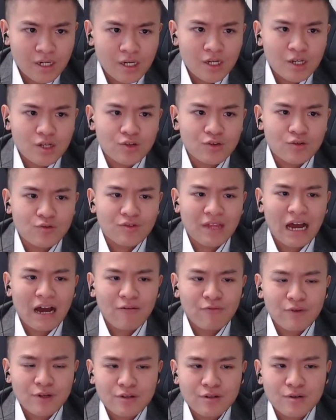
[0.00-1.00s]
so now
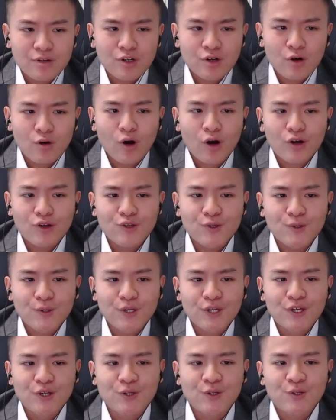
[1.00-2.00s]
we're going to go on to
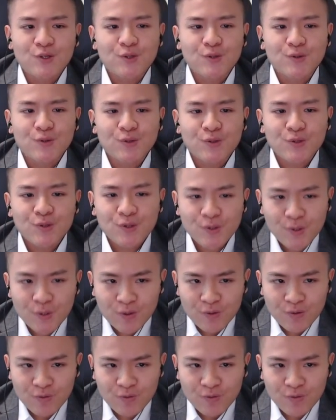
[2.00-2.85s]
issue two,